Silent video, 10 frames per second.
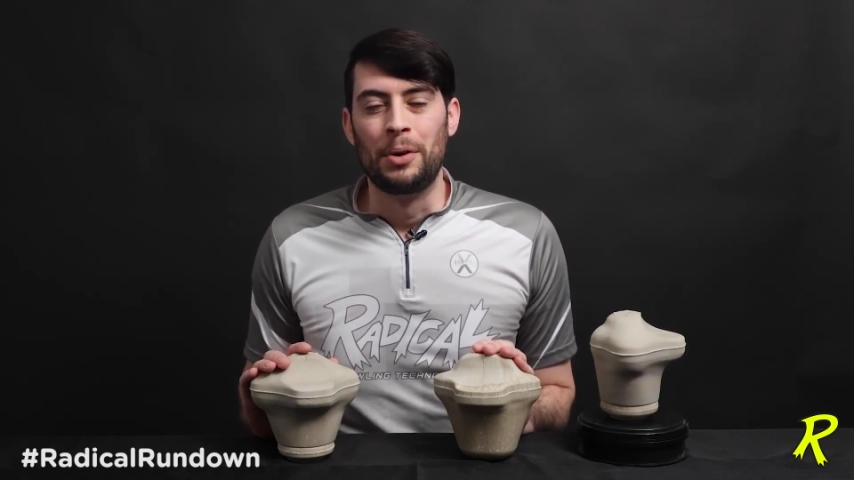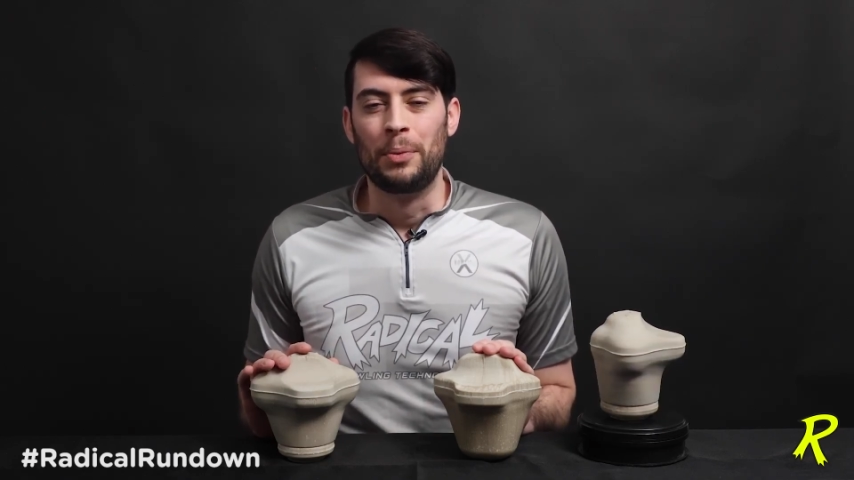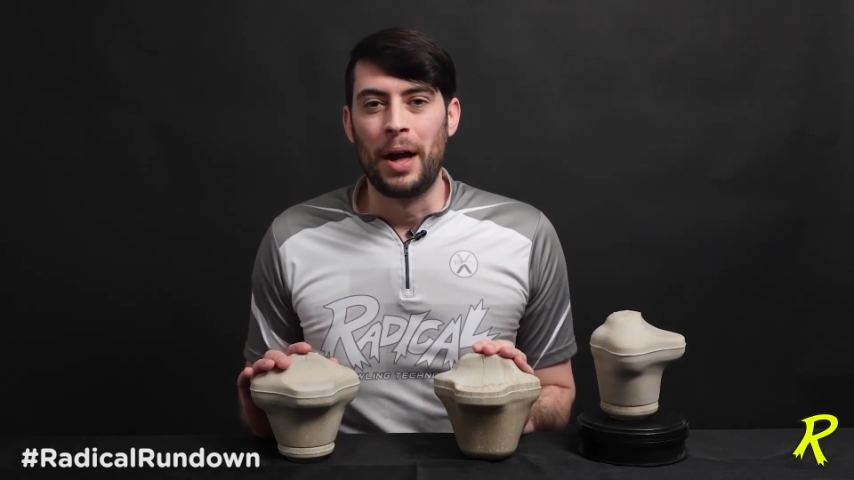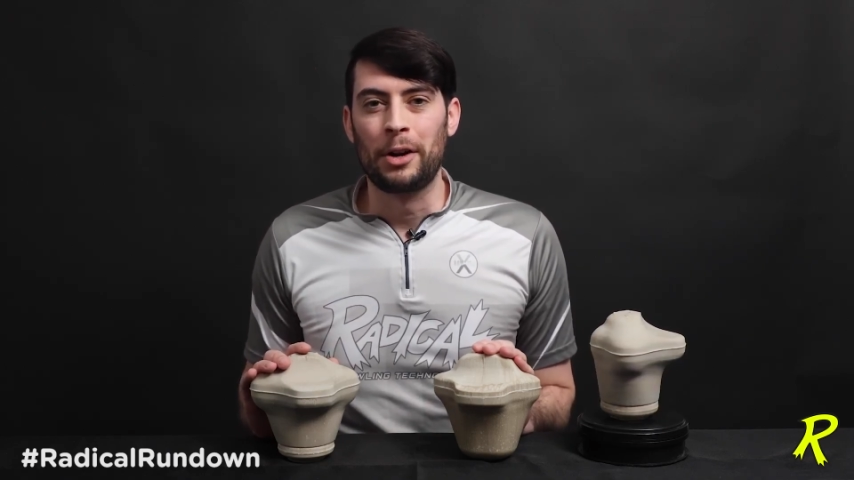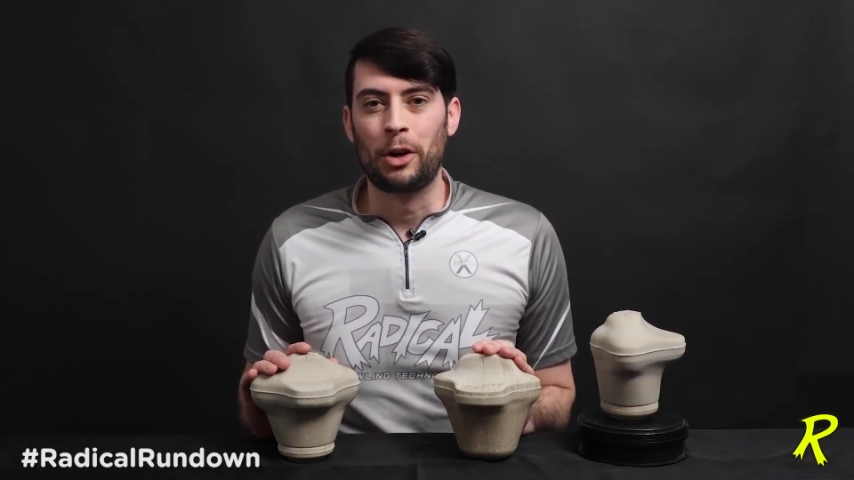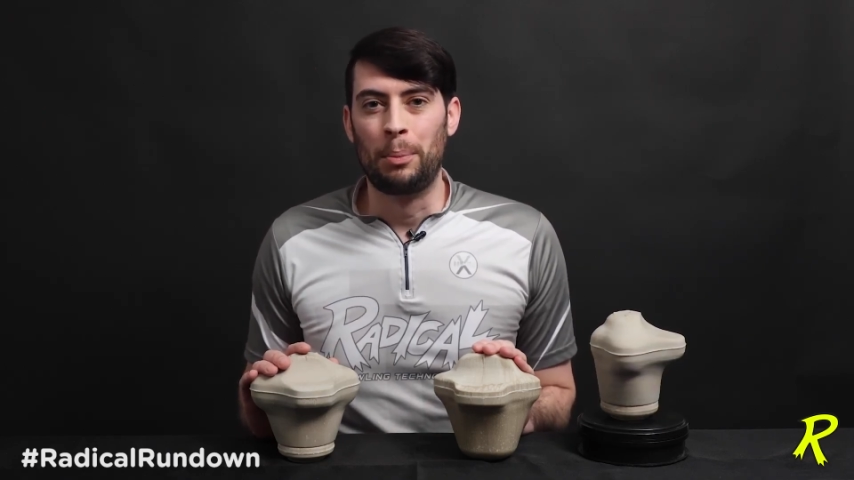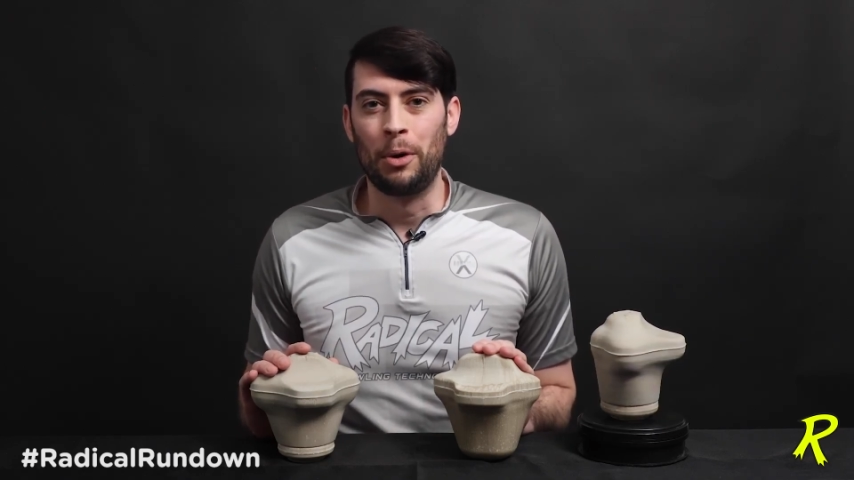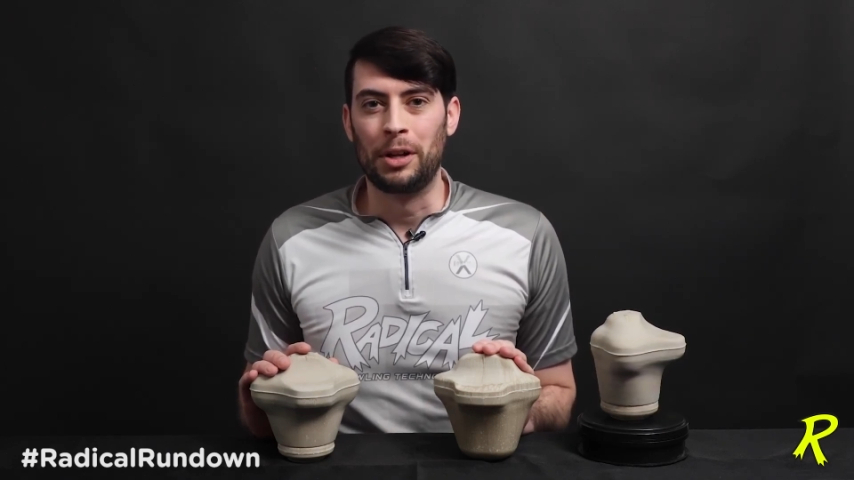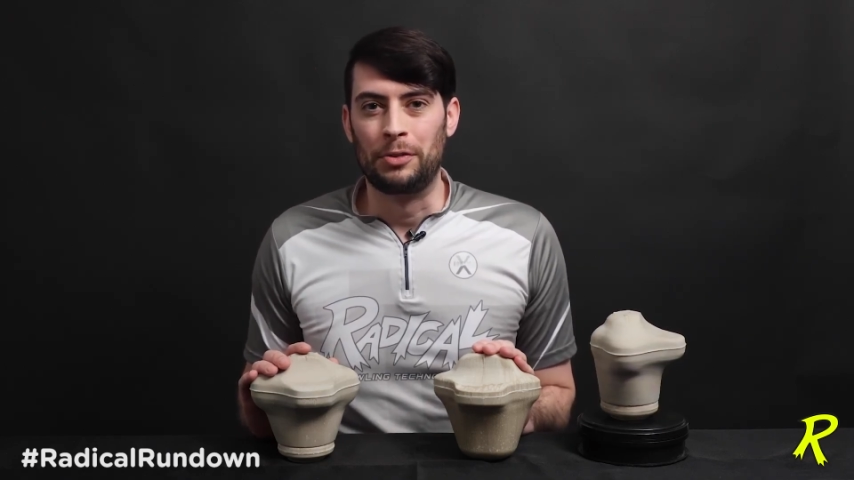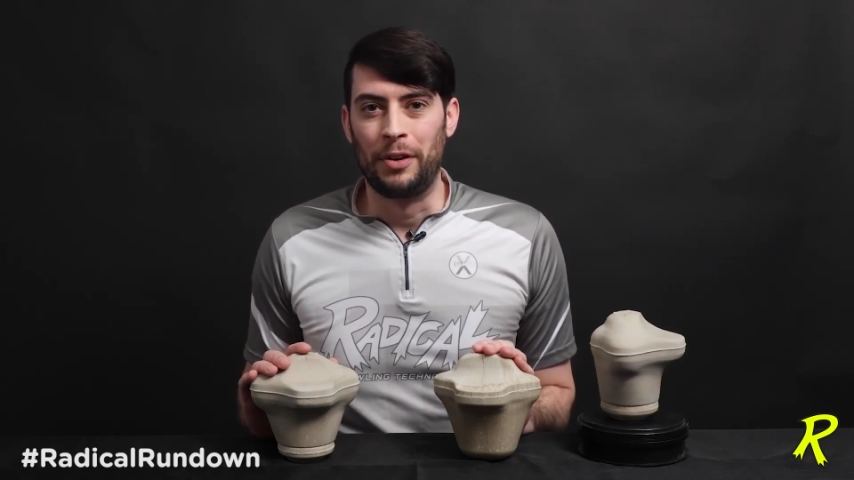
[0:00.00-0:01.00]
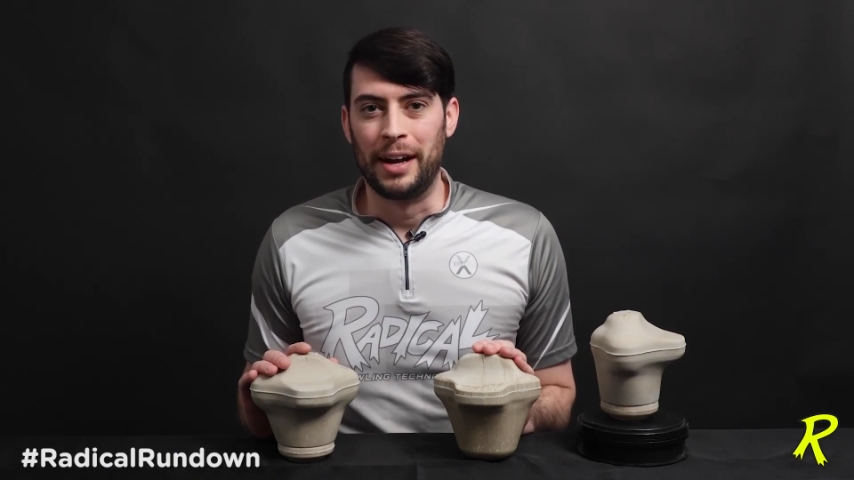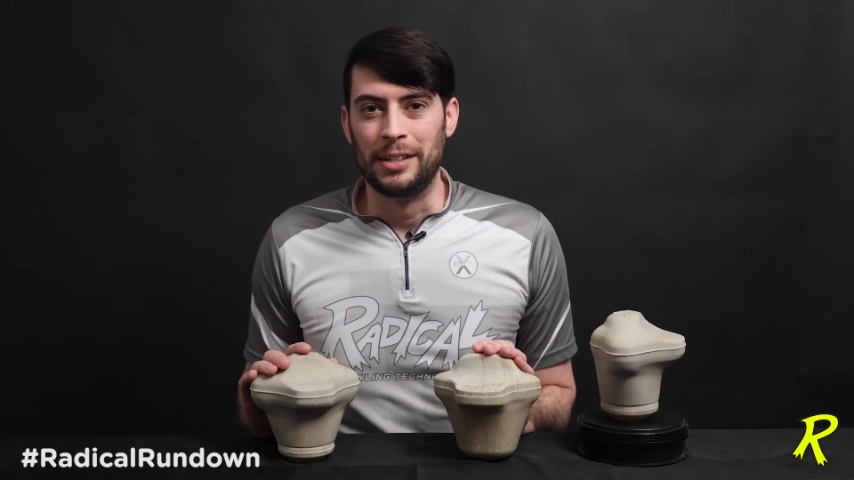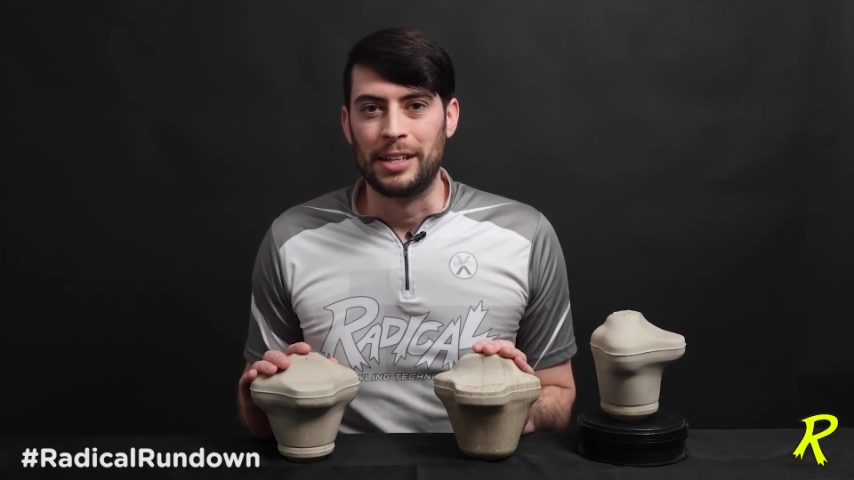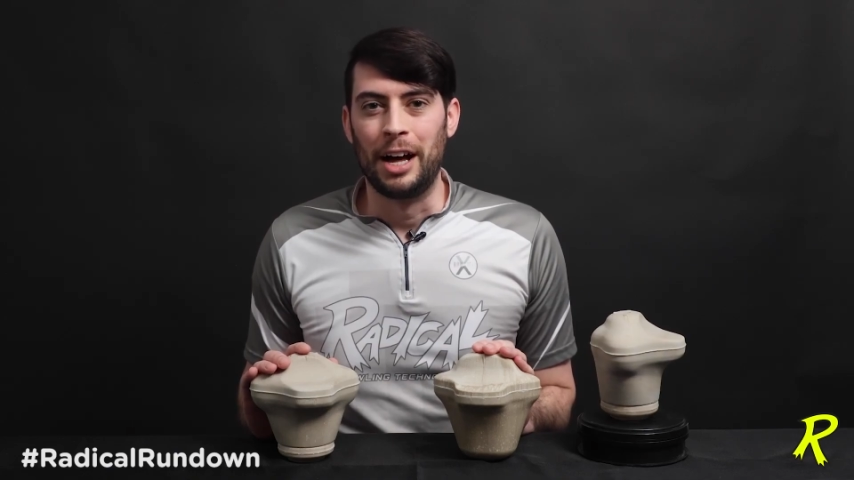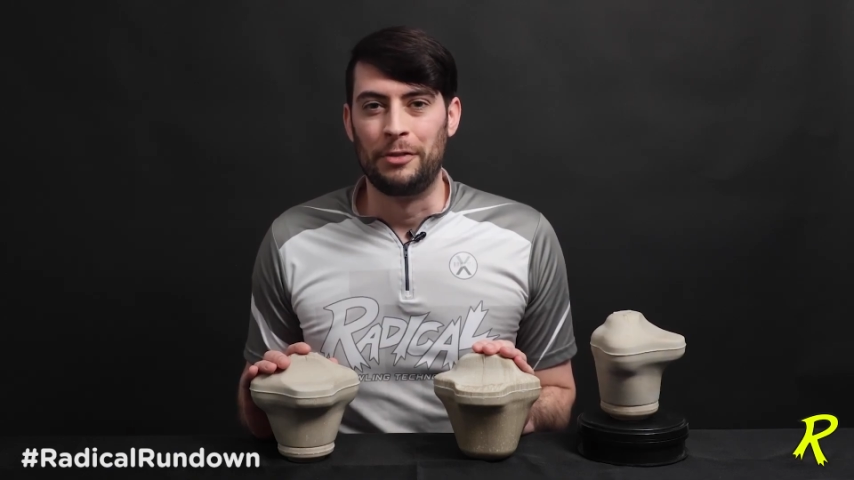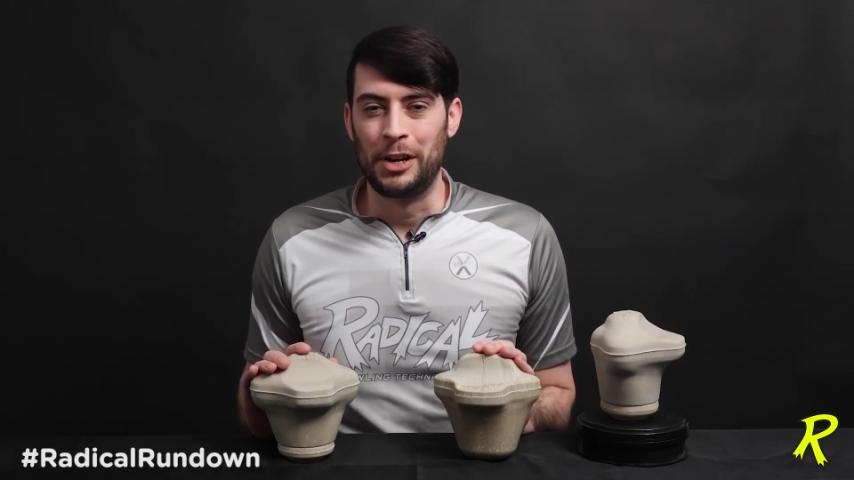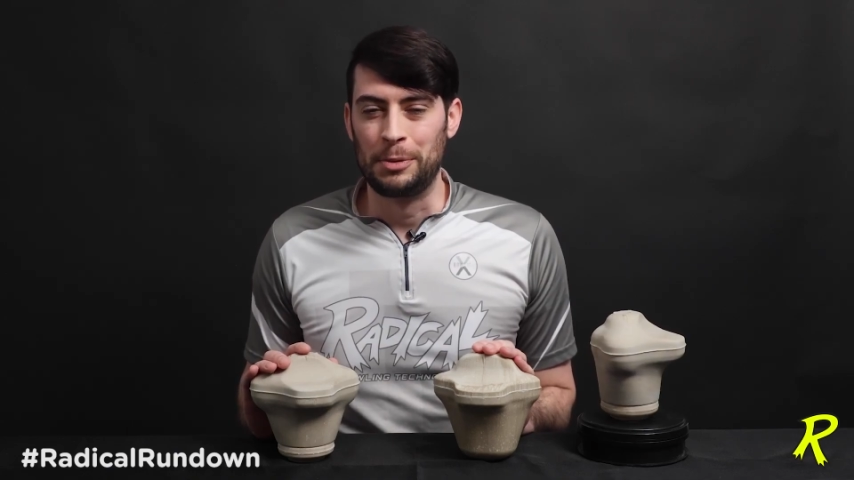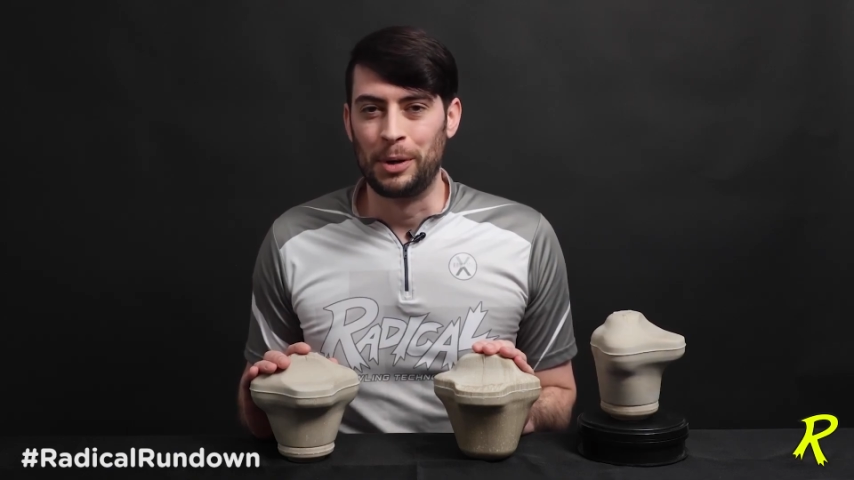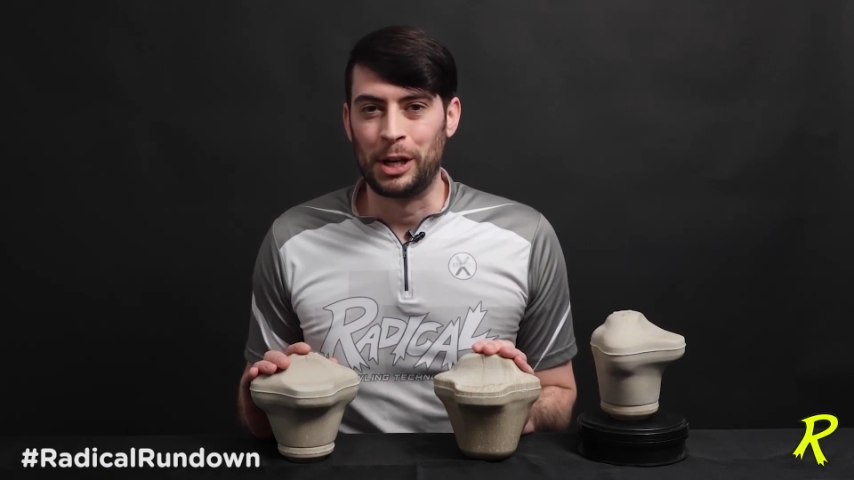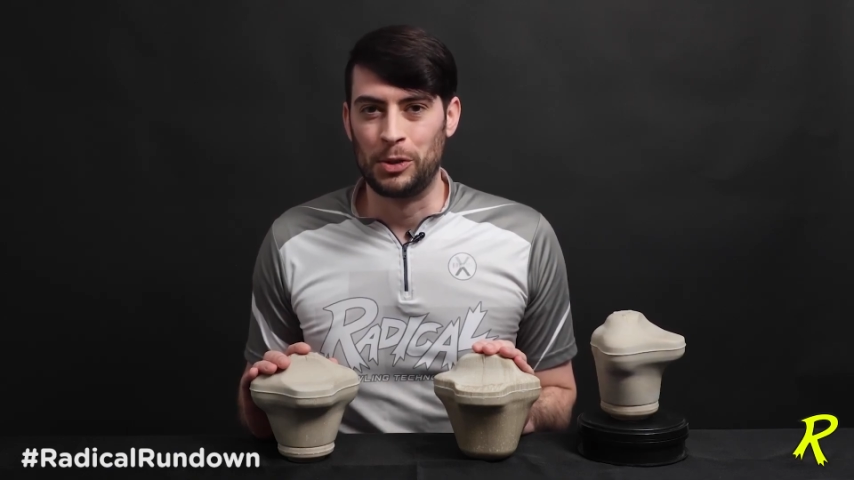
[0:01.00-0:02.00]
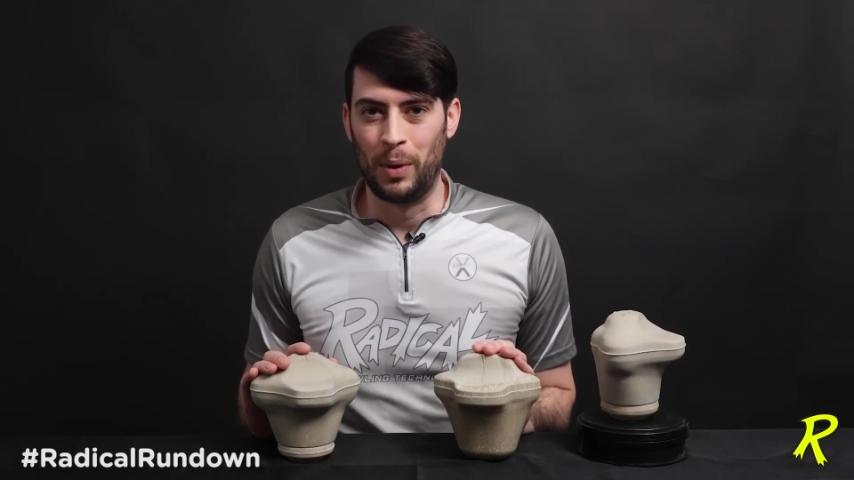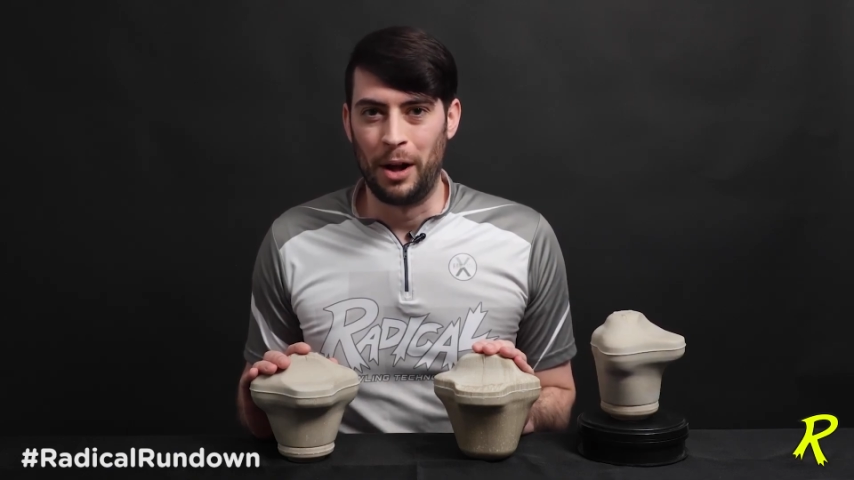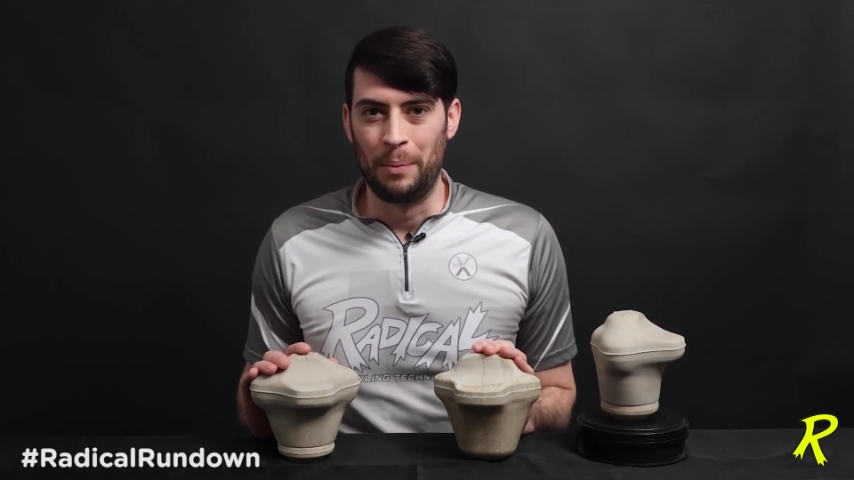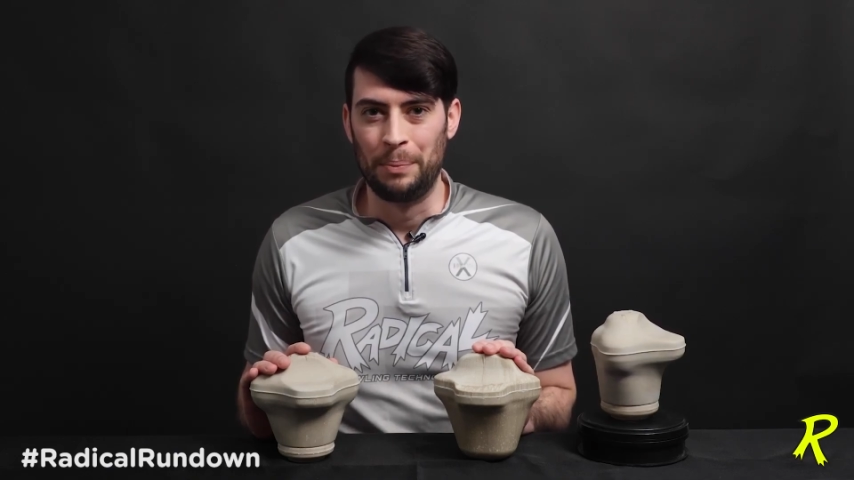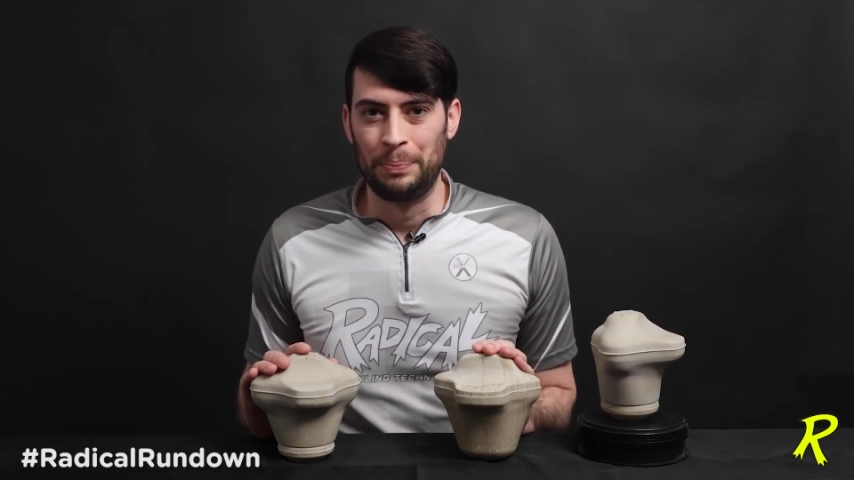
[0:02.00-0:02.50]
Radical Bowling Fans, on Facebook as well.